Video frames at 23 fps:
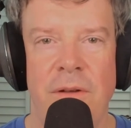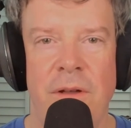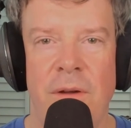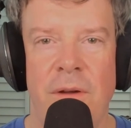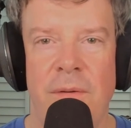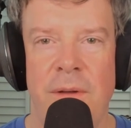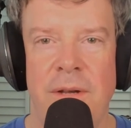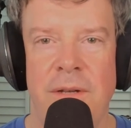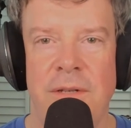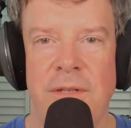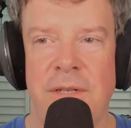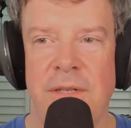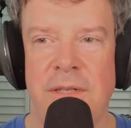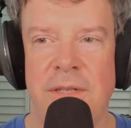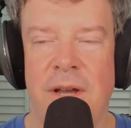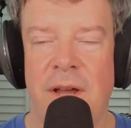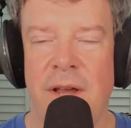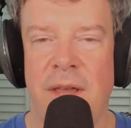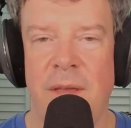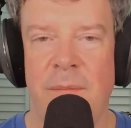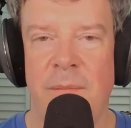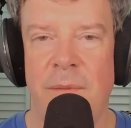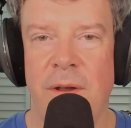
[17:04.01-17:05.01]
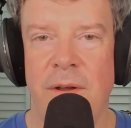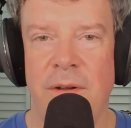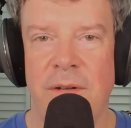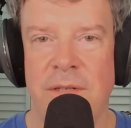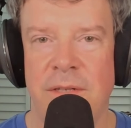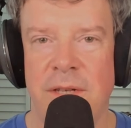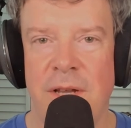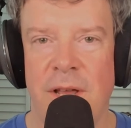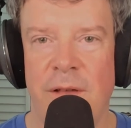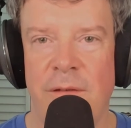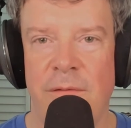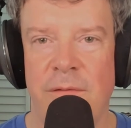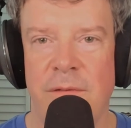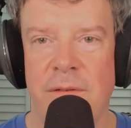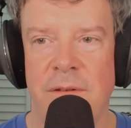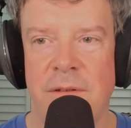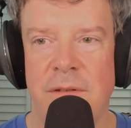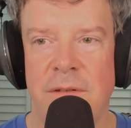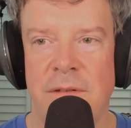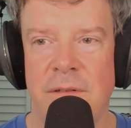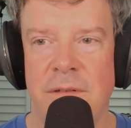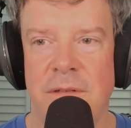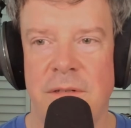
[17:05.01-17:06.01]
go in just talking about yourself.
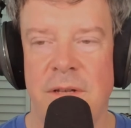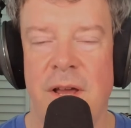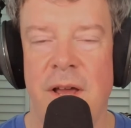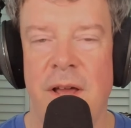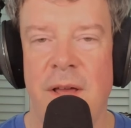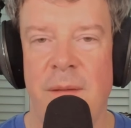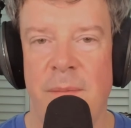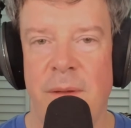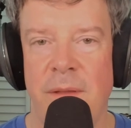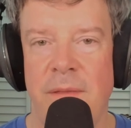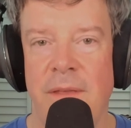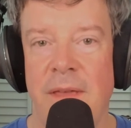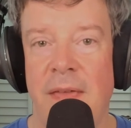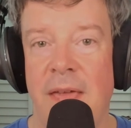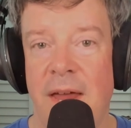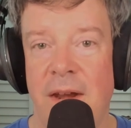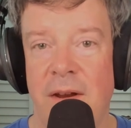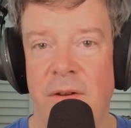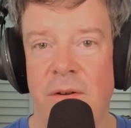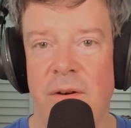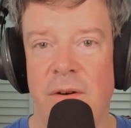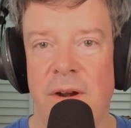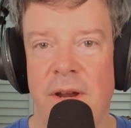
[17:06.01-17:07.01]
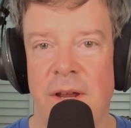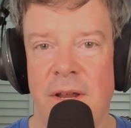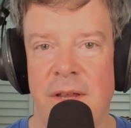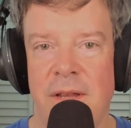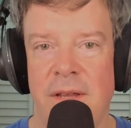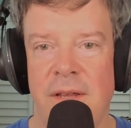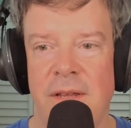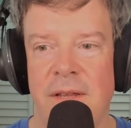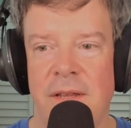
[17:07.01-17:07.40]
Talk about the category.